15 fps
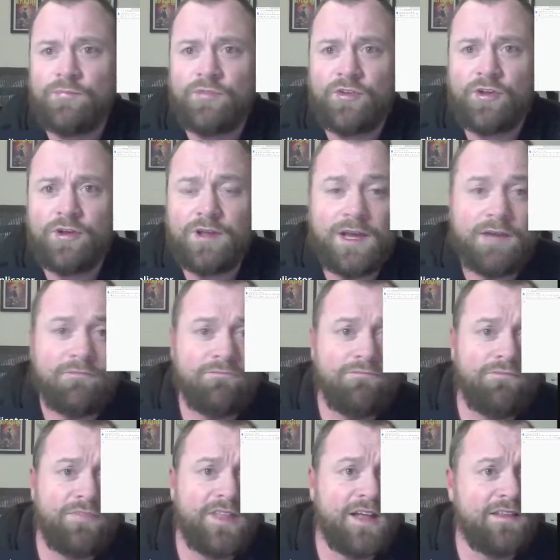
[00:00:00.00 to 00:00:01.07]
So yeah,
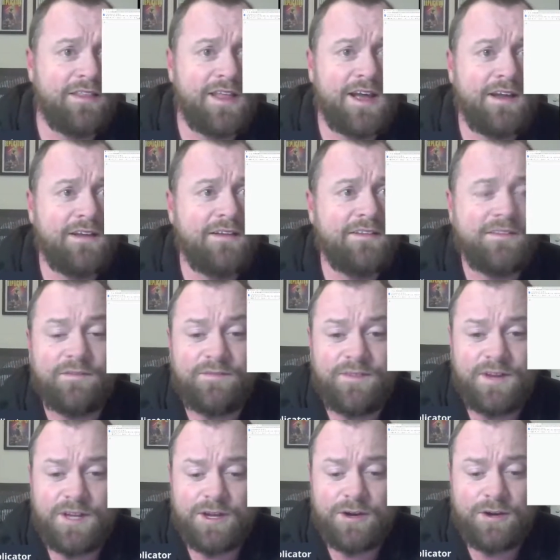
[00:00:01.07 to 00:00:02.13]
that is the
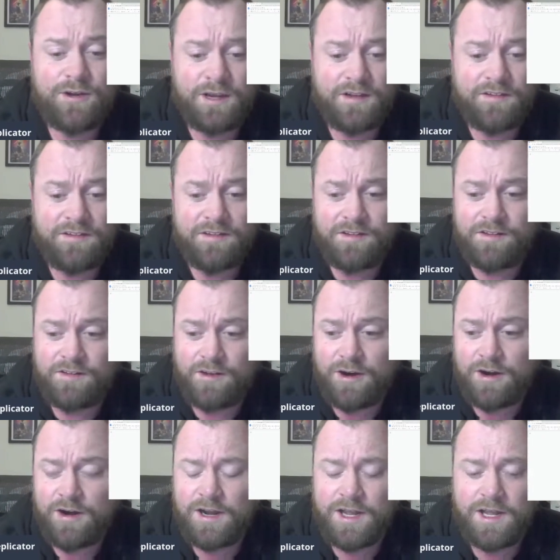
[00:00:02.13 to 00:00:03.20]
video in its
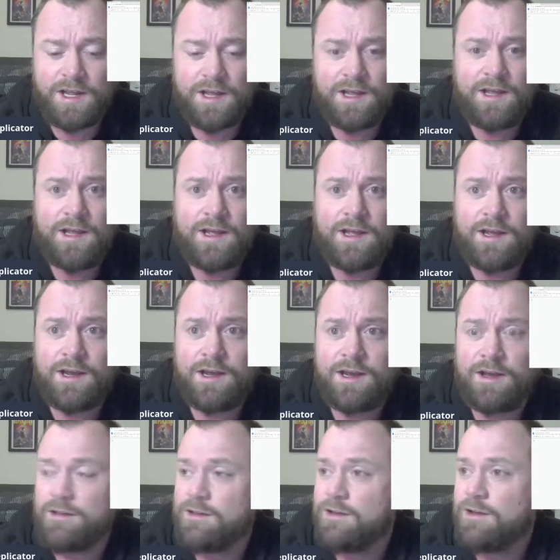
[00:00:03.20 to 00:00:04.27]
entirety.
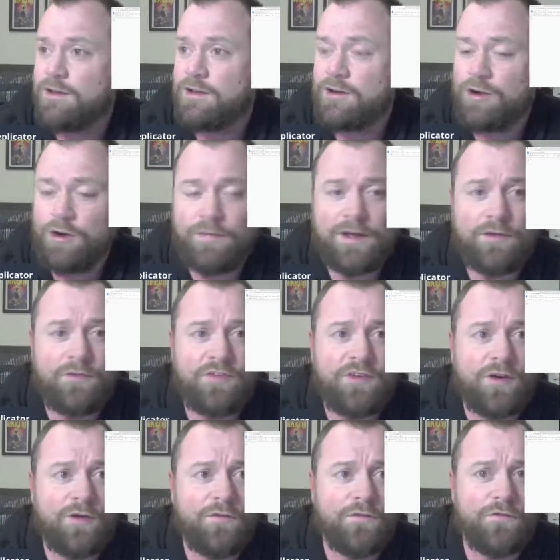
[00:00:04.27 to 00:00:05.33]
I hope that was
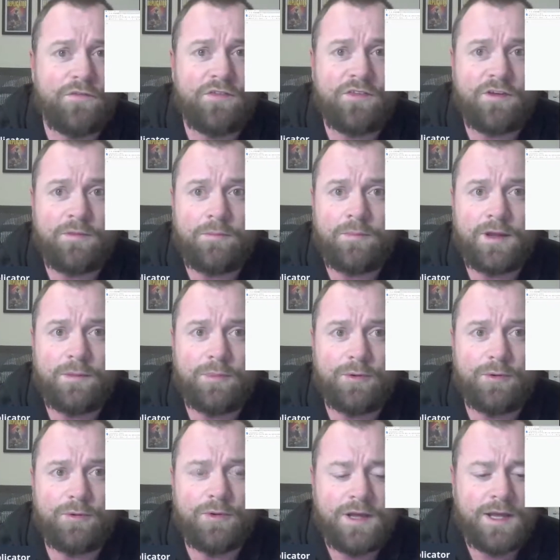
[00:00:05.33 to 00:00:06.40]
helpful for some
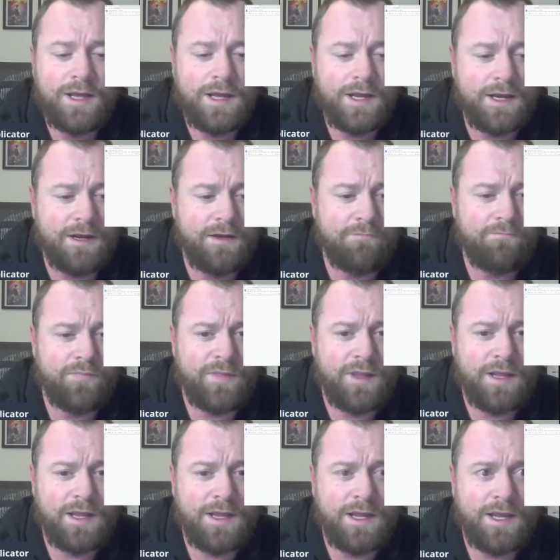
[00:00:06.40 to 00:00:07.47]
people.
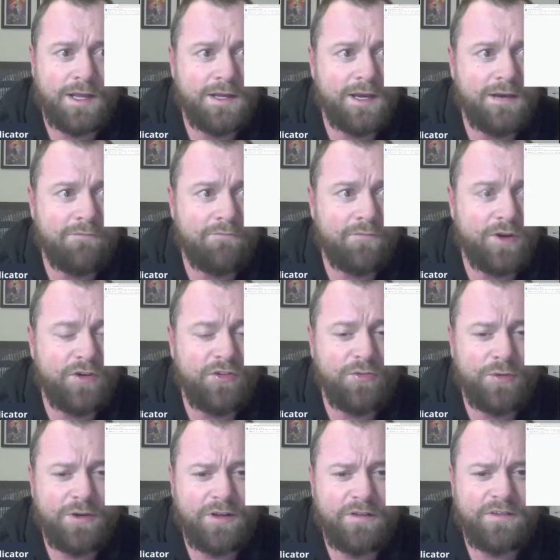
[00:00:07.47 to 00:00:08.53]
And yeah, I
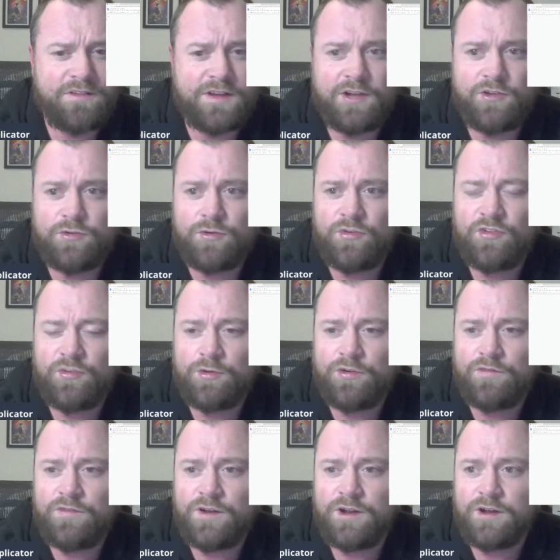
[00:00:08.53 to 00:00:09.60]
just want to start doing some
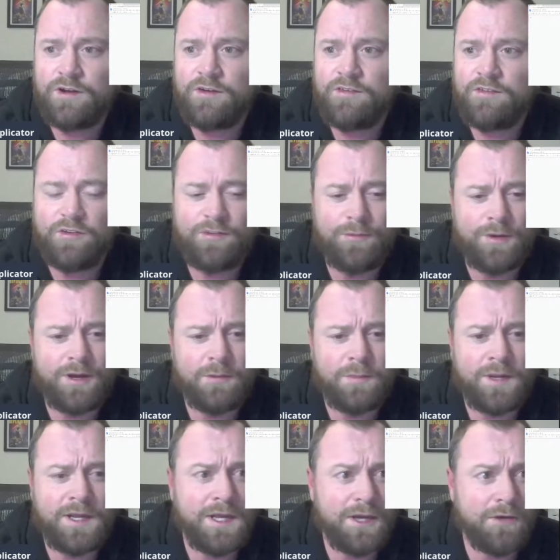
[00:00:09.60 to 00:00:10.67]
more videos, because we're going to
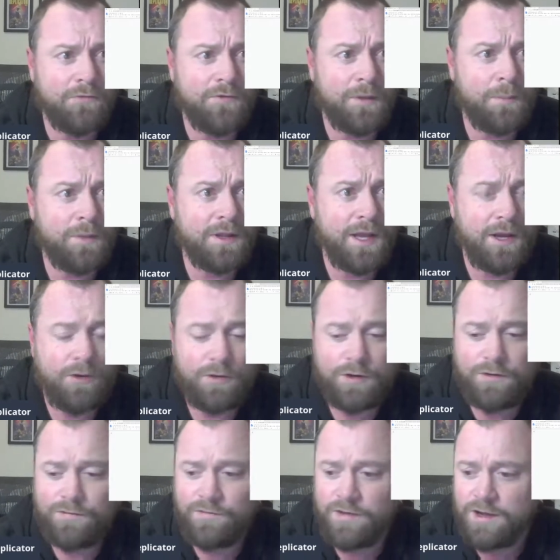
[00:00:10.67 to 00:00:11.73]
be kicking Replicator
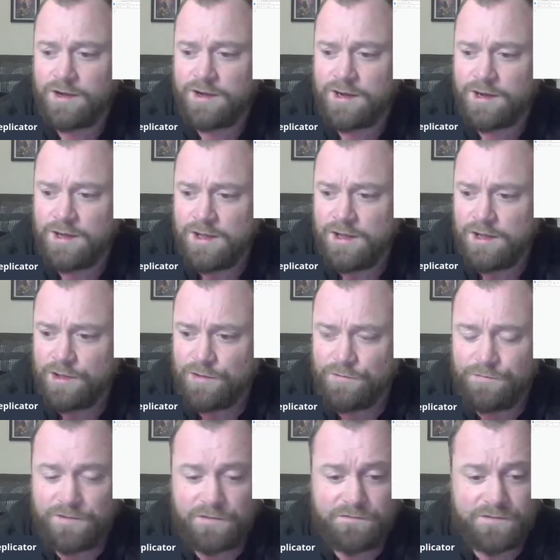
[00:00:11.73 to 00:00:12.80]
off the
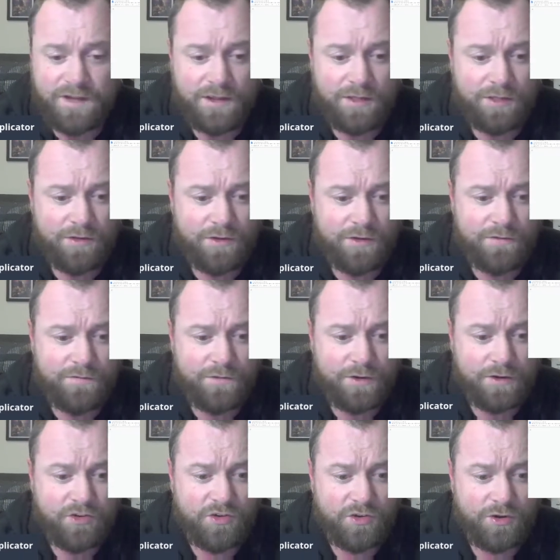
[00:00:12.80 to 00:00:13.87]
15th of
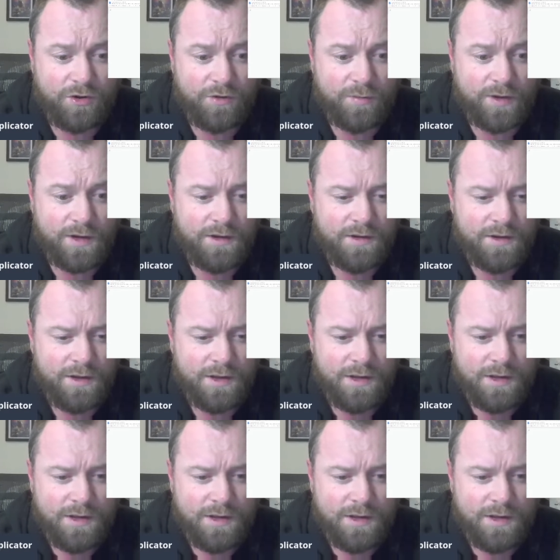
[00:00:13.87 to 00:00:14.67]
October.